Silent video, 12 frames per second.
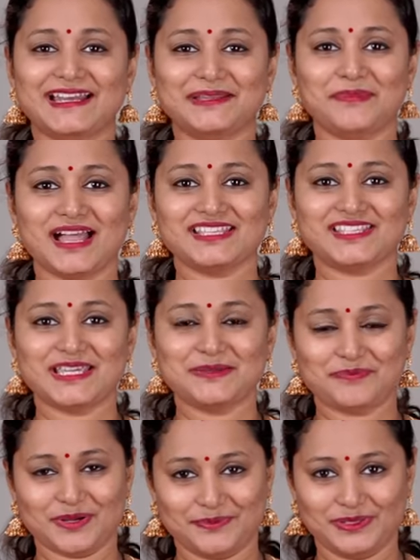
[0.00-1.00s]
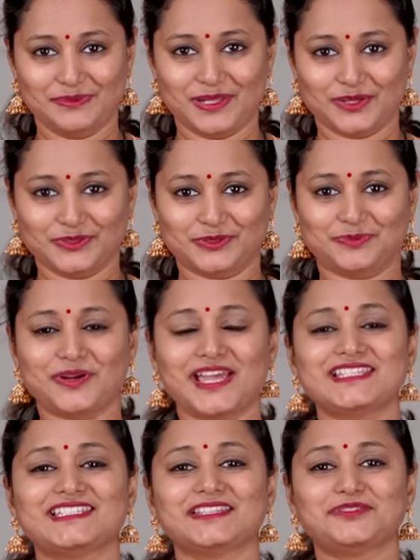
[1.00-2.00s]
and a matching purple blouse,
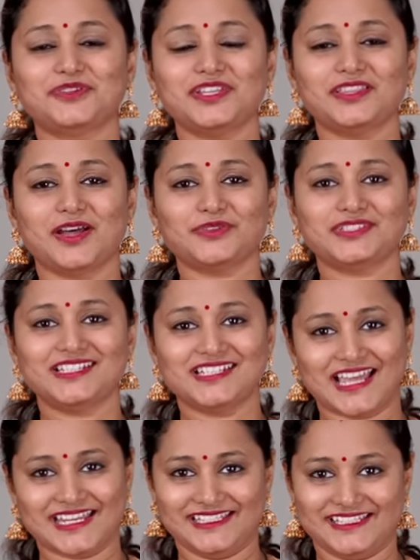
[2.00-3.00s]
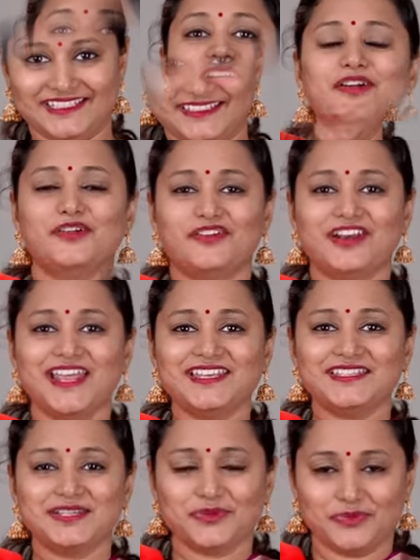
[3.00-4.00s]
priced at three thousand ninety.
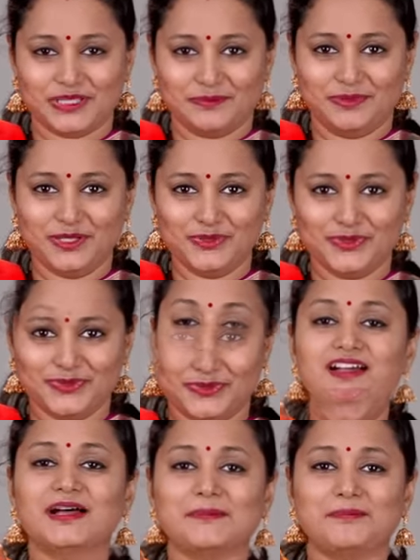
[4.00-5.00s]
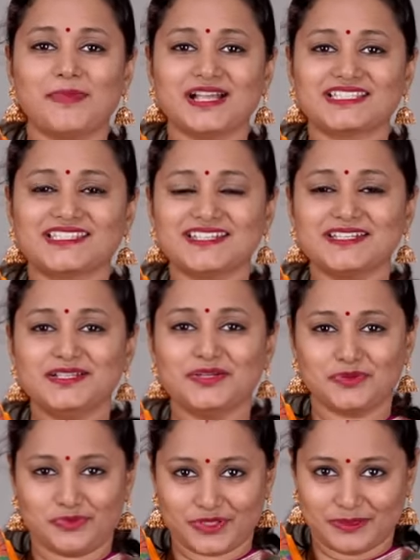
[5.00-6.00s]
Red with blue, mustard
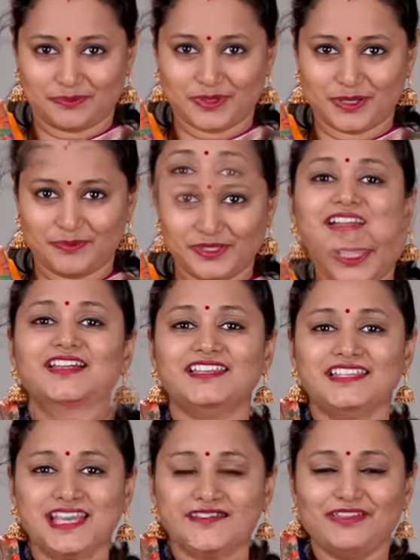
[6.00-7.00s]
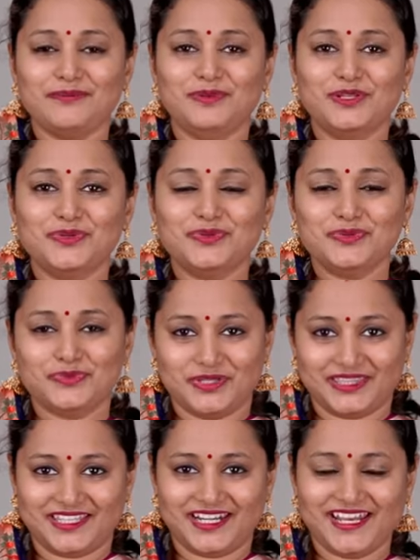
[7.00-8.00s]
with purple, navy blue
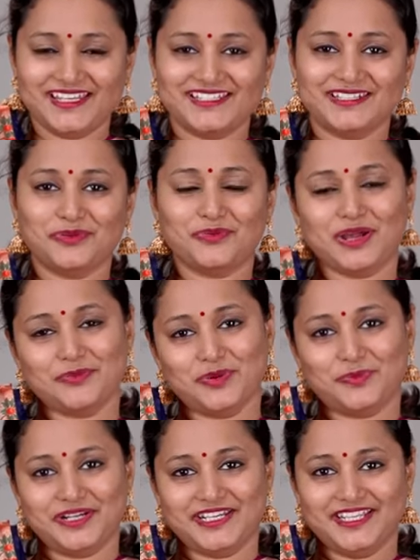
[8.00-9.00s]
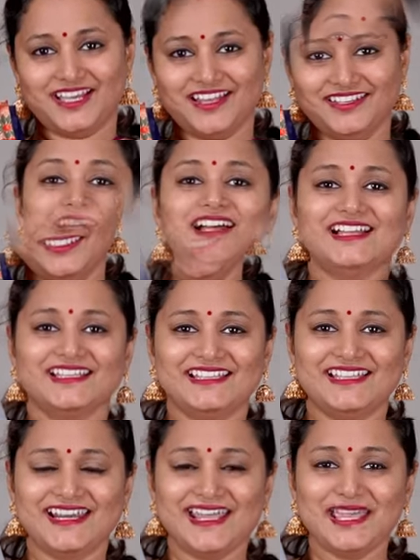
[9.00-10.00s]
with red, one more pretty color,
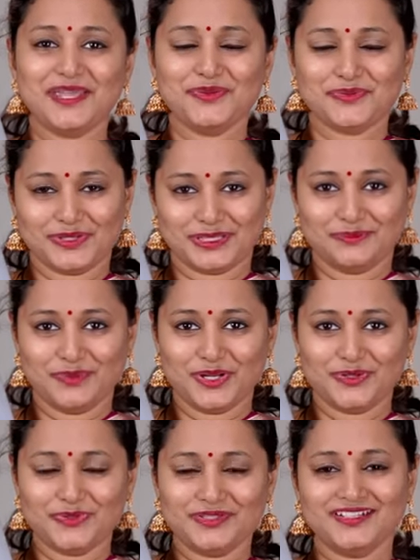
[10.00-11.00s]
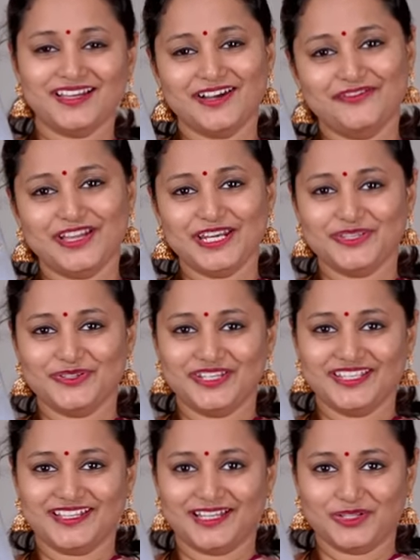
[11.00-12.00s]
grey with maroon, a very
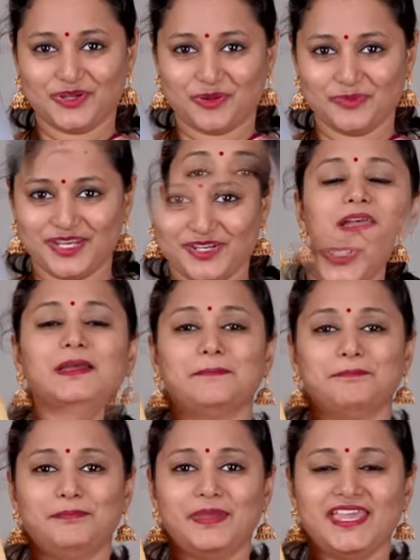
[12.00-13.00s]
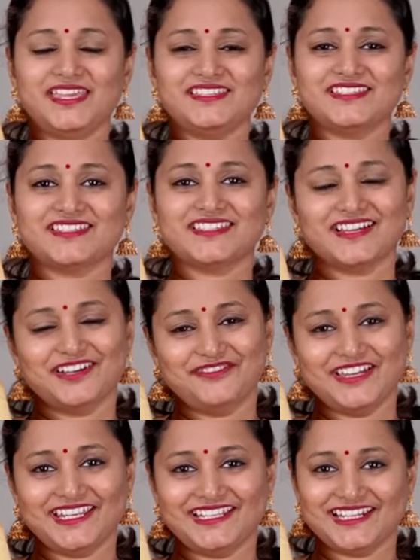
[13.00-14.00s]
unique color combination, beige, a
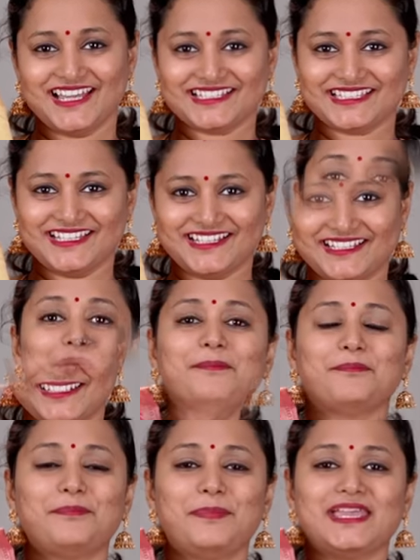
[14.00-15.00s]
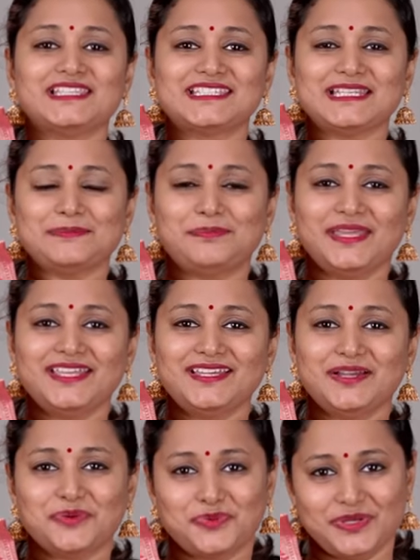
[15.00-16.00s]
very classy color, pastel
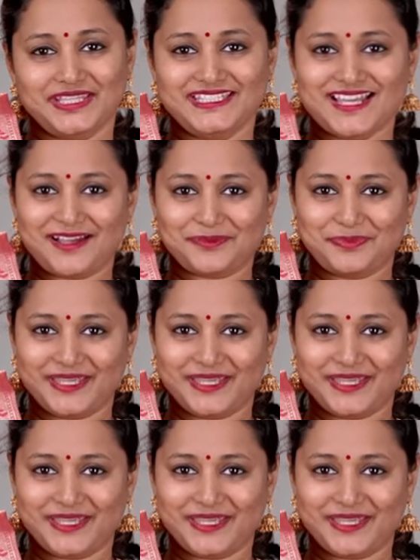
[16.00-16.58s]
pink with dark